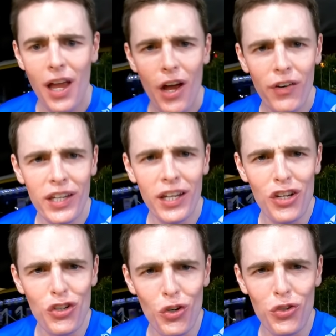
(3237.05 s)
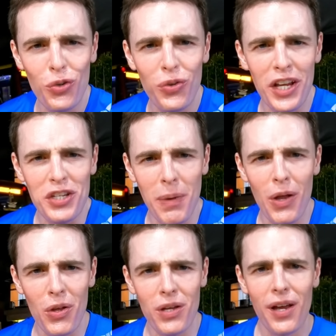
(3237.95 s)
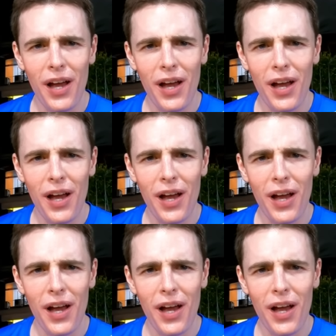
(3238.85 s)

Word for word: I recognise susu, that's milk.